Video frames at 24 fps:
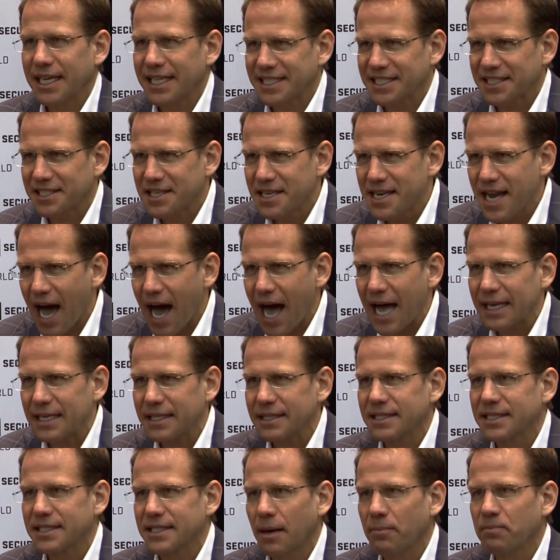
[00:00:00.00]
It's
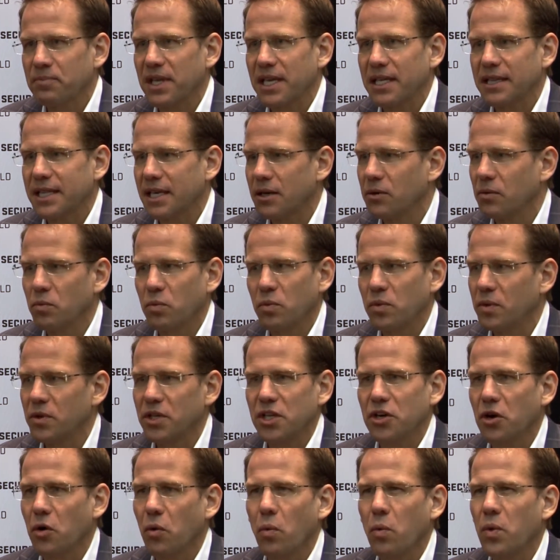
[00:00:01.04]
not something that,
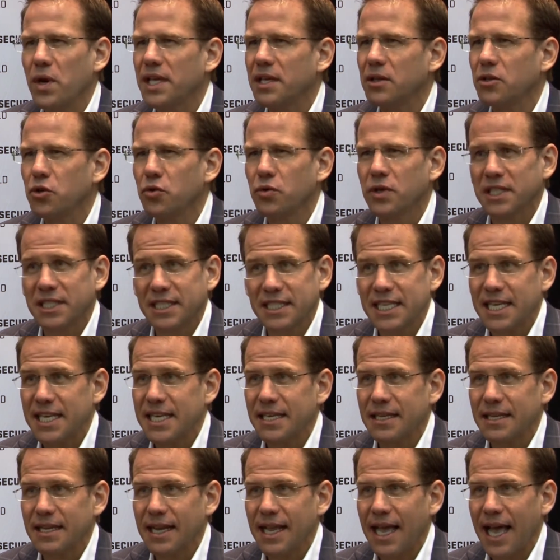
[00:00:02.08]
you know, you can
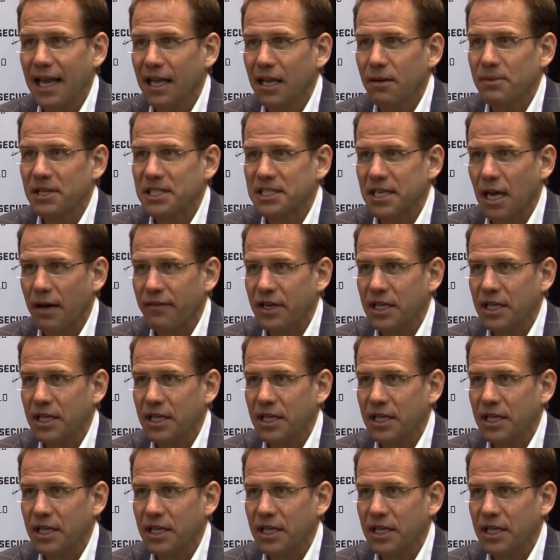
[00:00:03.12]
see elements